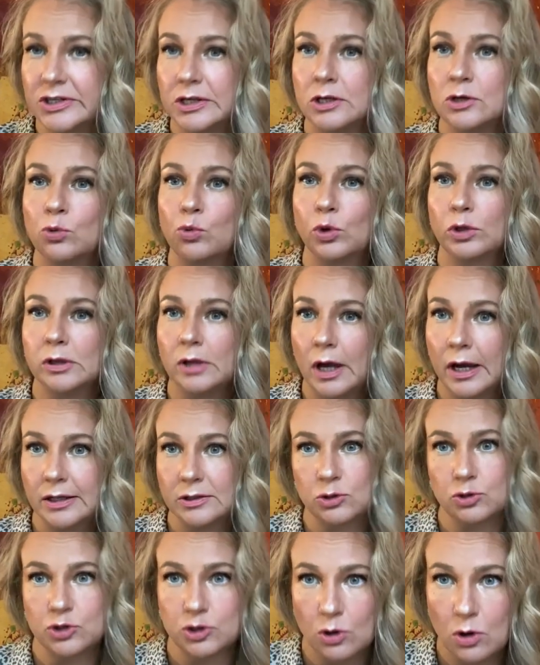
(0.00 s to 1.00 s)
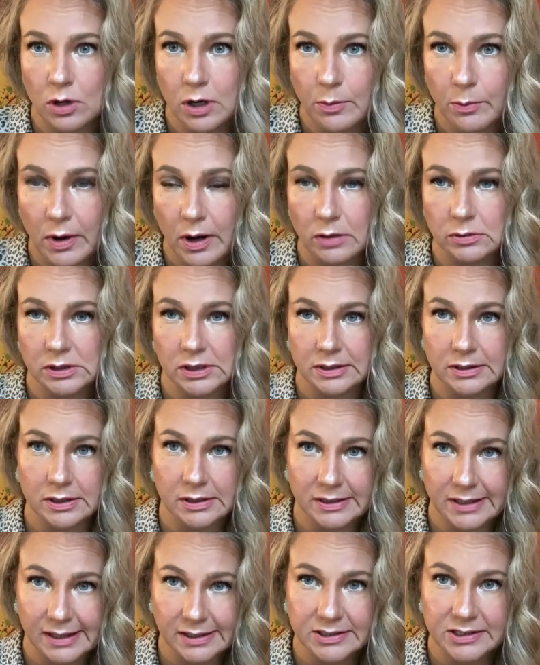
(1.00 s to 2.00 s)
you would like to talk about in the
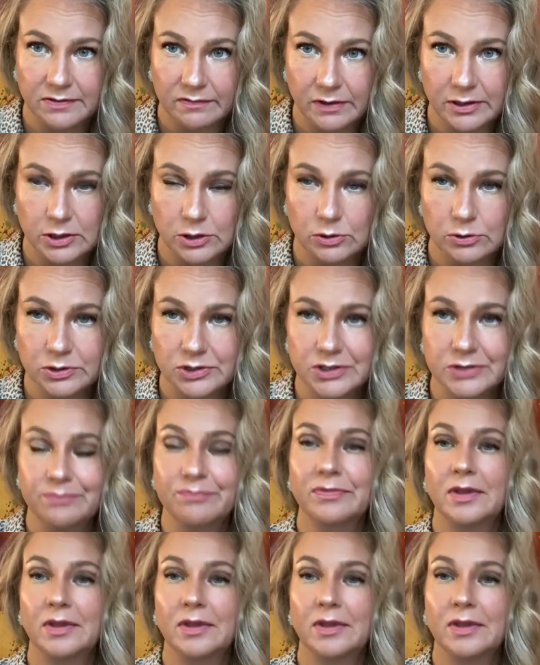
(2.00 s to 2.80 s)
next videos.